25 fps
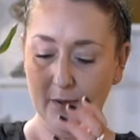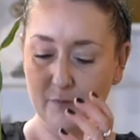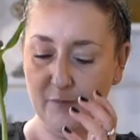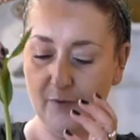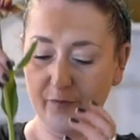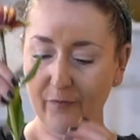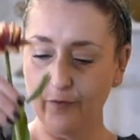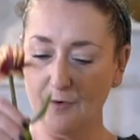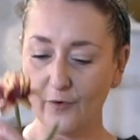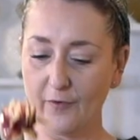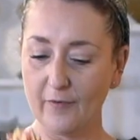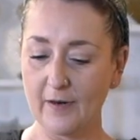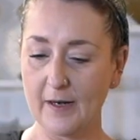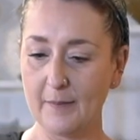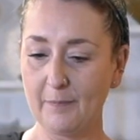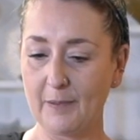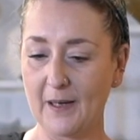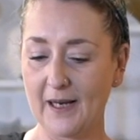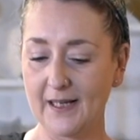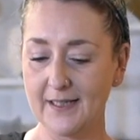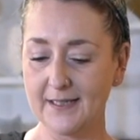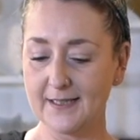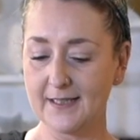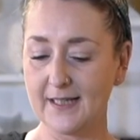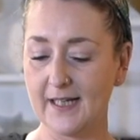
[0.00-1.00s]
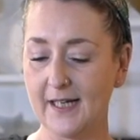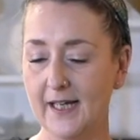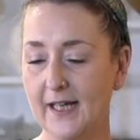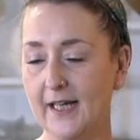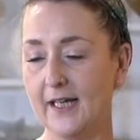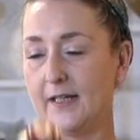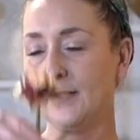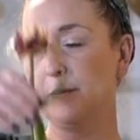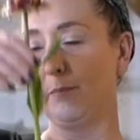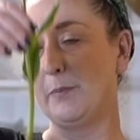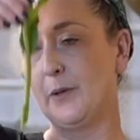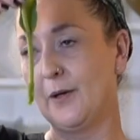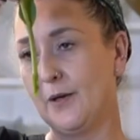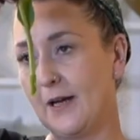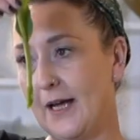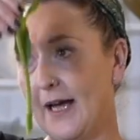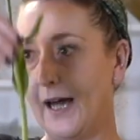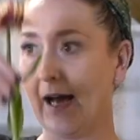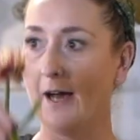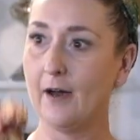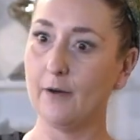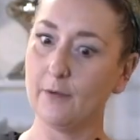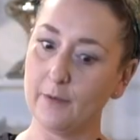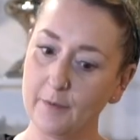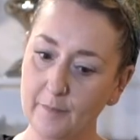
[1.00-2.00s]
before I place it in and pull it
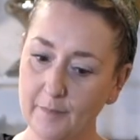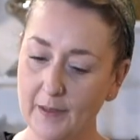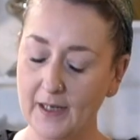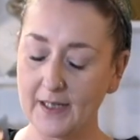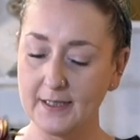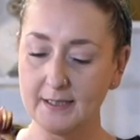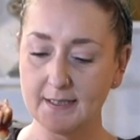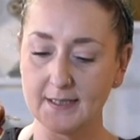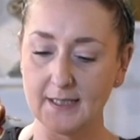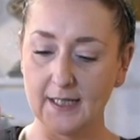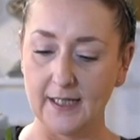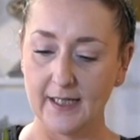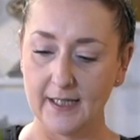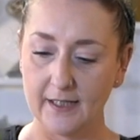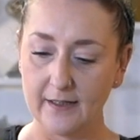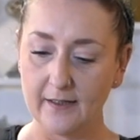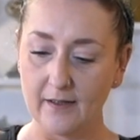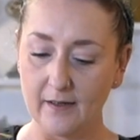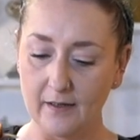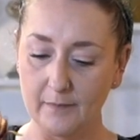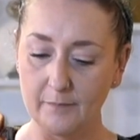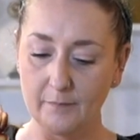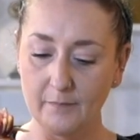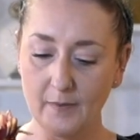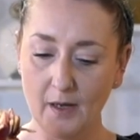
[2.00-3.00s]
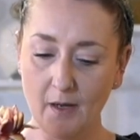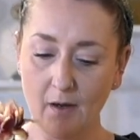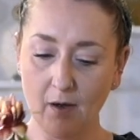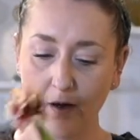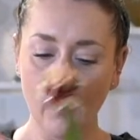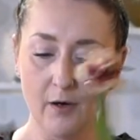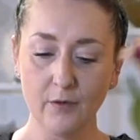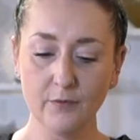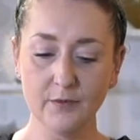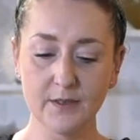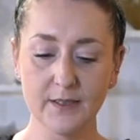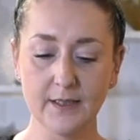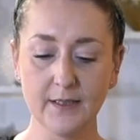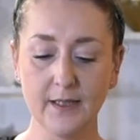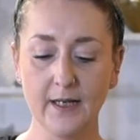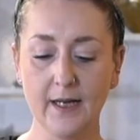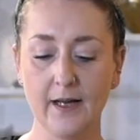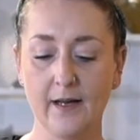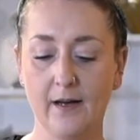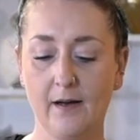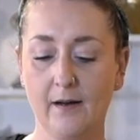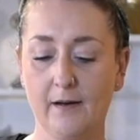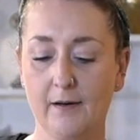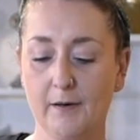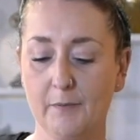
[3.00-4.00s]
out and place it in, I'm holding it
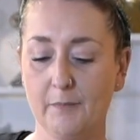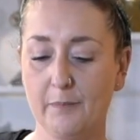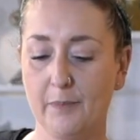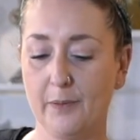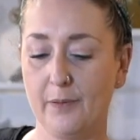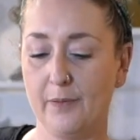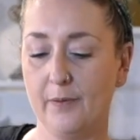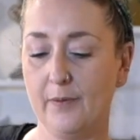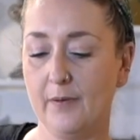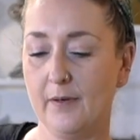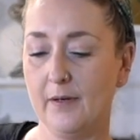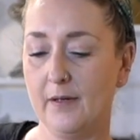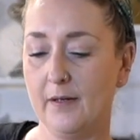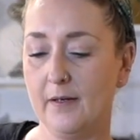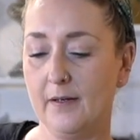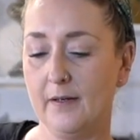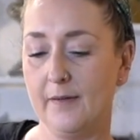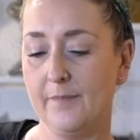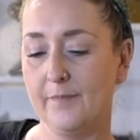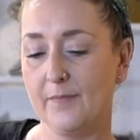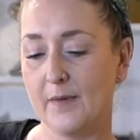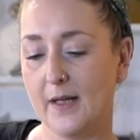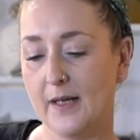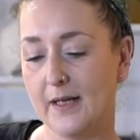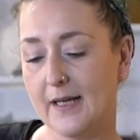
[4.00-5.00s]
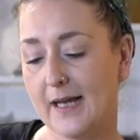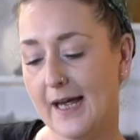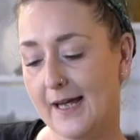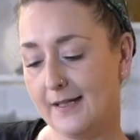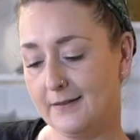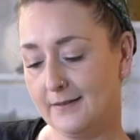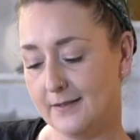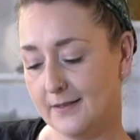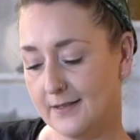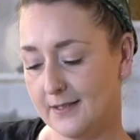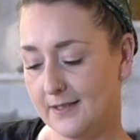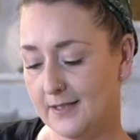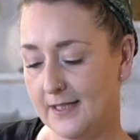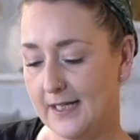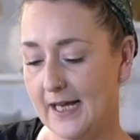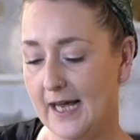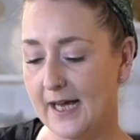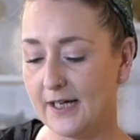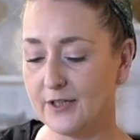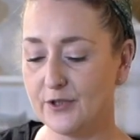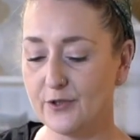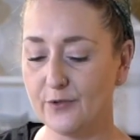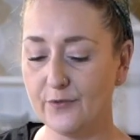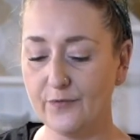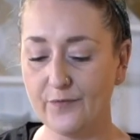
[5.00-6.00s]
up against the
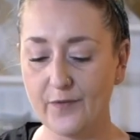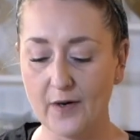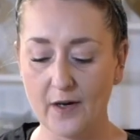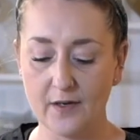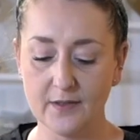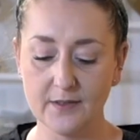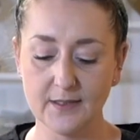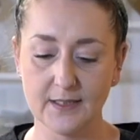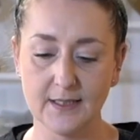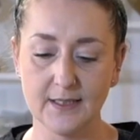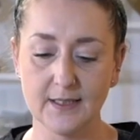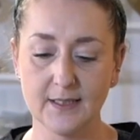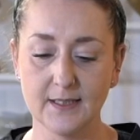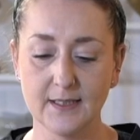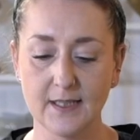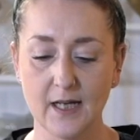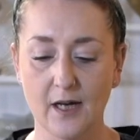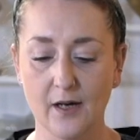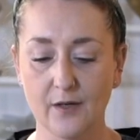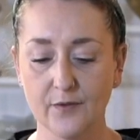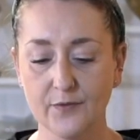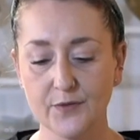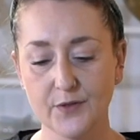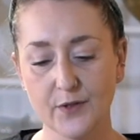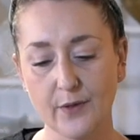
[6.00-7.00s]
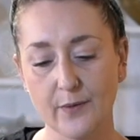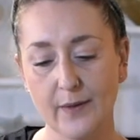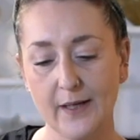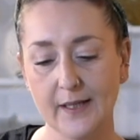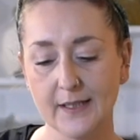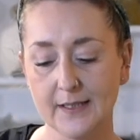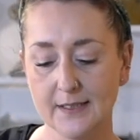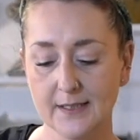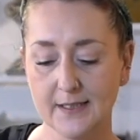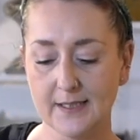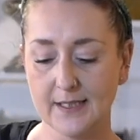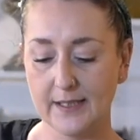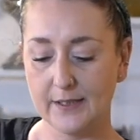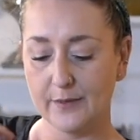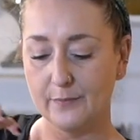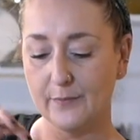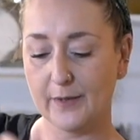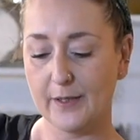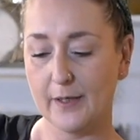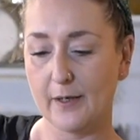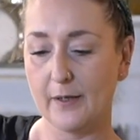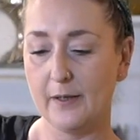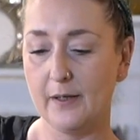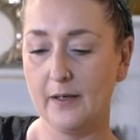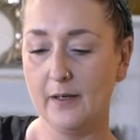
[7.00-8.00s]
actual vase itself, so I can see that
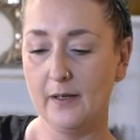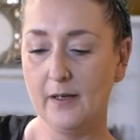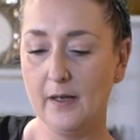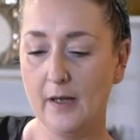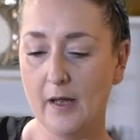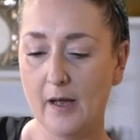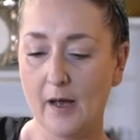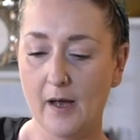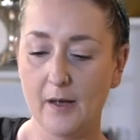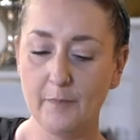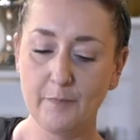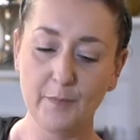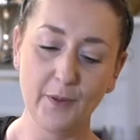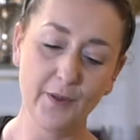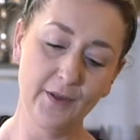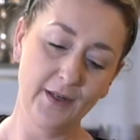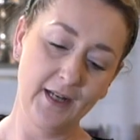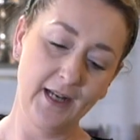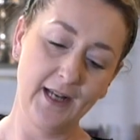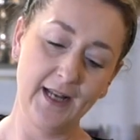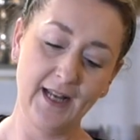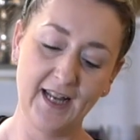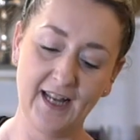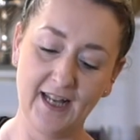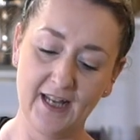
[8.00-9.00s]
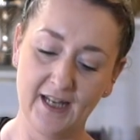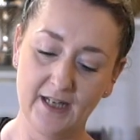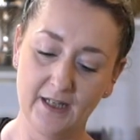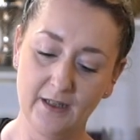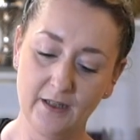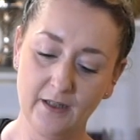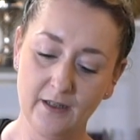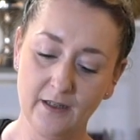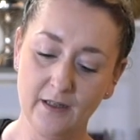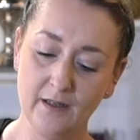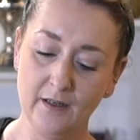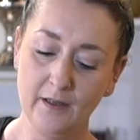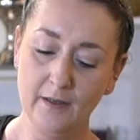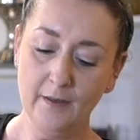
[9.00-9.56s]
when I put it in,